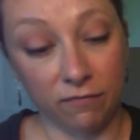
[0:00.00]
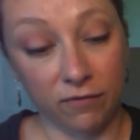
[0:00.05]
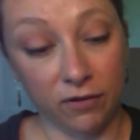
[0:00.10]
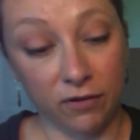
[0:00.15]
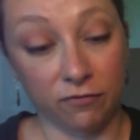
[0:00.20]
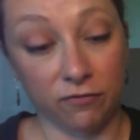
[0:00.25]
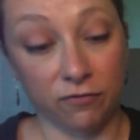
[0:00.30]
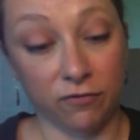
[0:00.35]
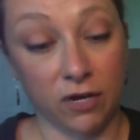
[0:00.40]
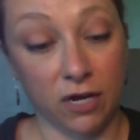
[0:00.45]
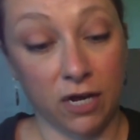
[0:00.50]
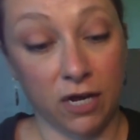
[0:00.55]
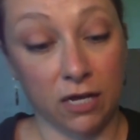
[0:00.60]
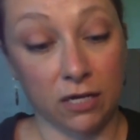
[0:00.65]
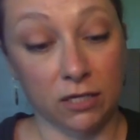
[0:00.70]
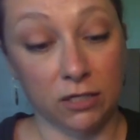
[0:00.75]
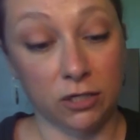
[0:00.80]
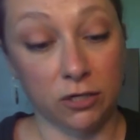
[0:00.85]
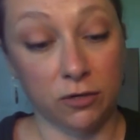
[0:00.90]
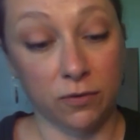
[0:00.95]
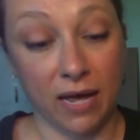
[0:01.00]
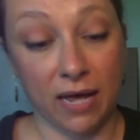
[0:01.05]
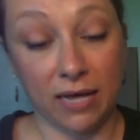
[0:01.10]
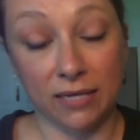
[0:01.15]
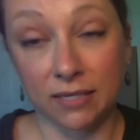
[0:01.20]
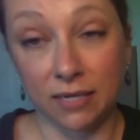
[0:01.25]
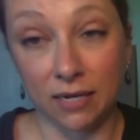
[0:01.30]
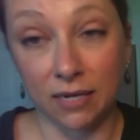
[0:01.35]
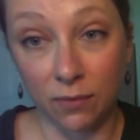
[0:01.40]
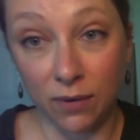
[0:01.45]
Feel free to
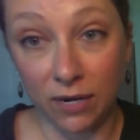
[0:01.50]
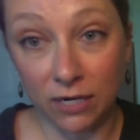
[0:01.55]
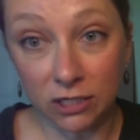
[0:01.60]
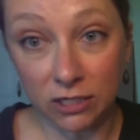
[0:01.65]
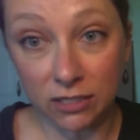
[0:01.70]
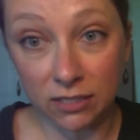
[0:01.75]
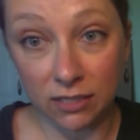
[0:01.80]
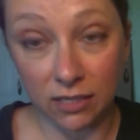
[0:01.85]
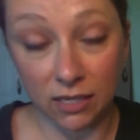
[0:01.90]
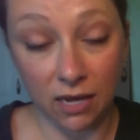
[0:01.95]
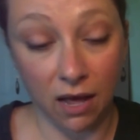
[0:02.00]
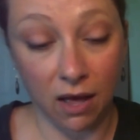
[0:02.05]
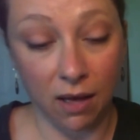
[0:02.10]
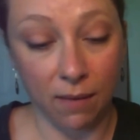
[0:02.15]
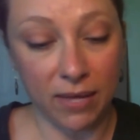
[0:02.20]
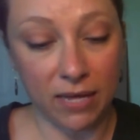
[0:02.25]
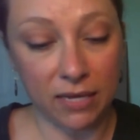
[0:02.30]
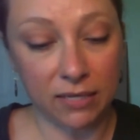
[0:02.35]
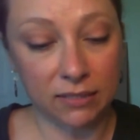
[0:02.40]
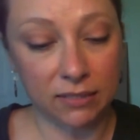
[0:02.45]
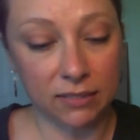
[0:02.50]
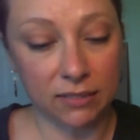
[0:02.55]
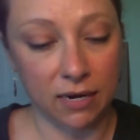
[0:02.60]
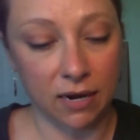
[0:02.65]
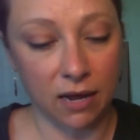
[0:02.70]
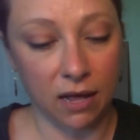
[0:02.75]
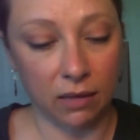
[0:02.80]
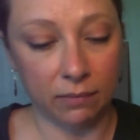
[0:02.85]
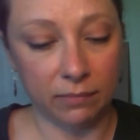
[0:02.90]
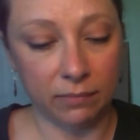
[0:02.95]
ask any questions in the comments,
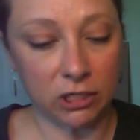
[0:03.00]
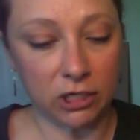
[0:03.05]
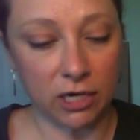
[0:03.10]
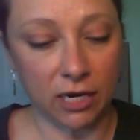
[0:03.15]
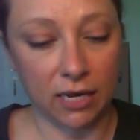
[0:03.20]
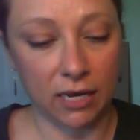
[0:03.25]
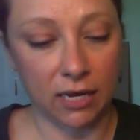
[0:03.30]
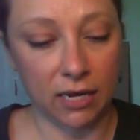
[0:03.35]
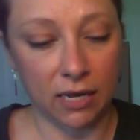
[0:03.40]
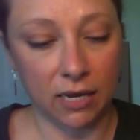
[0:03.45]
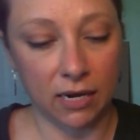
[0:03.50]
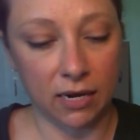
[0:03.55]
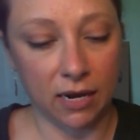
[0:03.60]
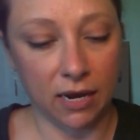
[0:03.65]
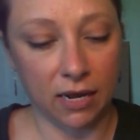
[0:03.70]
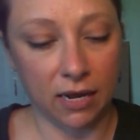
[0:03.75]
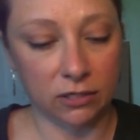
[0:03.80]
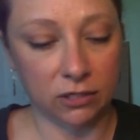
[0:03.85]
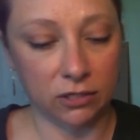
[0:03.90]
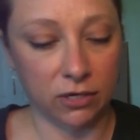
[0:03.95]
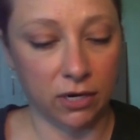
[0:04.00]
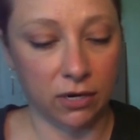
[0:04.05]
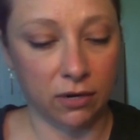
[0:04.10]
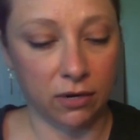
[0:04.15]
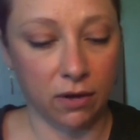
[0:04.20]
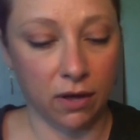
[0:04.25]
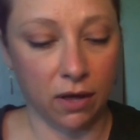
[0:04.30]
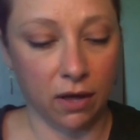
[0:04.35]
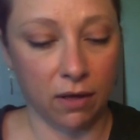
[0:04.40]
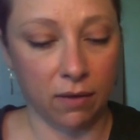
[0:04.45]
and I'll be checking in and
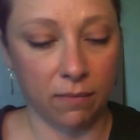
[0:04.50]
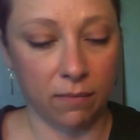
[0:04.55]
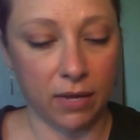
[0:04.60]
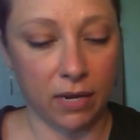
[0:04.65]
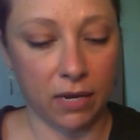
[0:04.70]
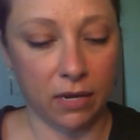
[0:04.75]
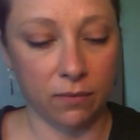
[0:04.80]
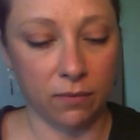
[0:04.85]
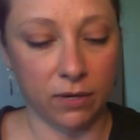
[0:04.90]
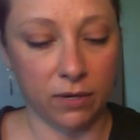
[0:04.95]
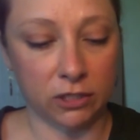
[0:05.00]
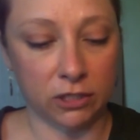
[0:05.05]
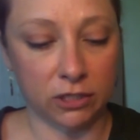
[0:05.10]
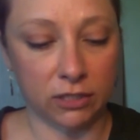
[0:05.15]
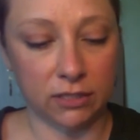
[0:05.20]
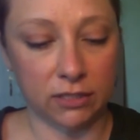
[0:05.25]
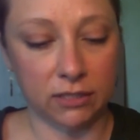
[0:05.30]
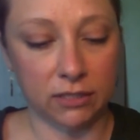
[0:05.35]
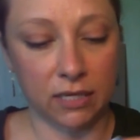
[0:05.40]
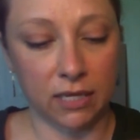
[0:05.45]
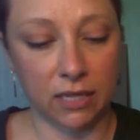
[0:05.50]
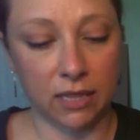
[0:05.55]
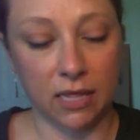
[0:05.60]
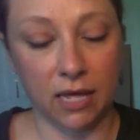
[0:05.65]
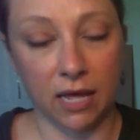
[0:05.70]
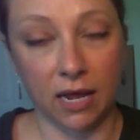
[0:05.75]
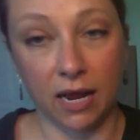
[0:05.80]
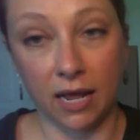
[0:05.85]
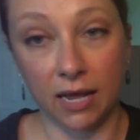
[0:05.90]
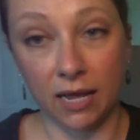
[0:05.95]
answering any questions
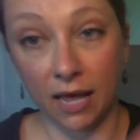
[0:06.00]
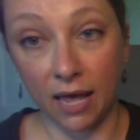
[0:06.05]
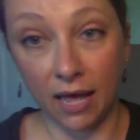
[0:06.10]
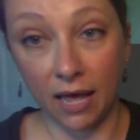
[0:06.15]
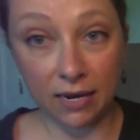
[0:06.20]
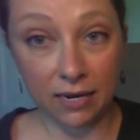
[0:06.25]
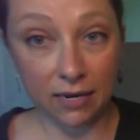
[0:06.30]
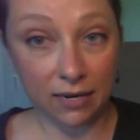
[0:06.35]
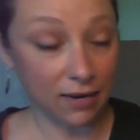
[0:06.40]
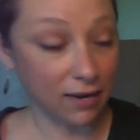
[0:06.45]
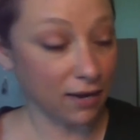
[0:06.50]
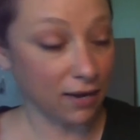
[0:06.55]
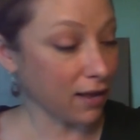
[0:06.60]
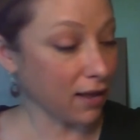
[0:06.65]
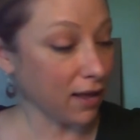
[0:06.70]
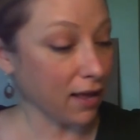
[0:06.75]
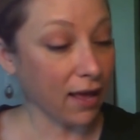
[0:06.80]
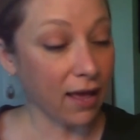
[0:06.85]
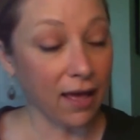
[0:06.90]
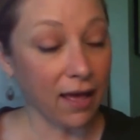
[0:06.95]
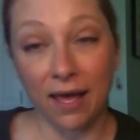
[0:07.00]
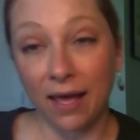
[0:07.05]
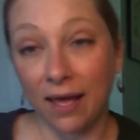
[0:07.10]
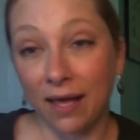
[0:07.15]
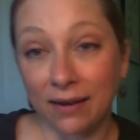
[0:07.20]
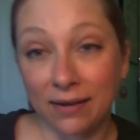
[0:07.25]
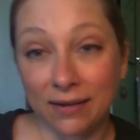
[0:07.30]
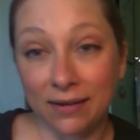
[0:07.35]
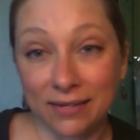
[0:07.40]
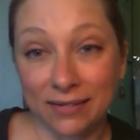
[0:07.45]
that I can.
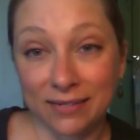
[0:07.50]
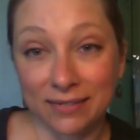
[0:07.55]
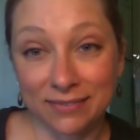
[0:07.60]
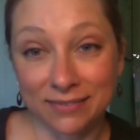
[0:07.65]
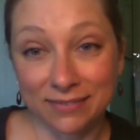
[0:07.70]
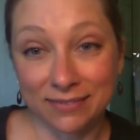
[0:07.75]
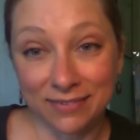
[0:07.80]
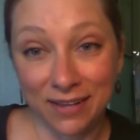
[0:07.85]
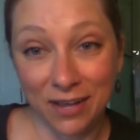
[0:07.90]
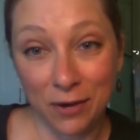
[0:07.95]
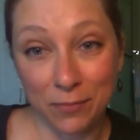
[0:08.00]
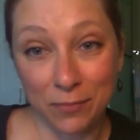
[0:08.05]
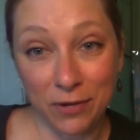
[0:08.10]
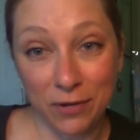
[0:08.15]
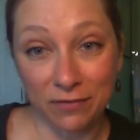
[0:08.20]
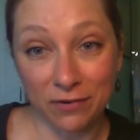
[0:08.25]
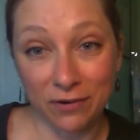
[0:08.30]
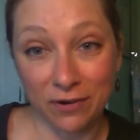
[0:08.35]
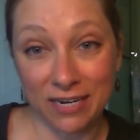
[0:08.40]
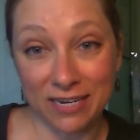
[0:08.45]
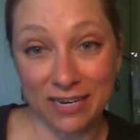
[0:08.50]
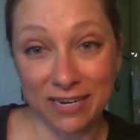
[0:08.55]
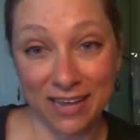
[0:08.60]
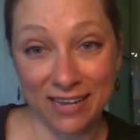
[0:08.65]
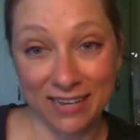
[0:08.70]
And I hope you have a great day.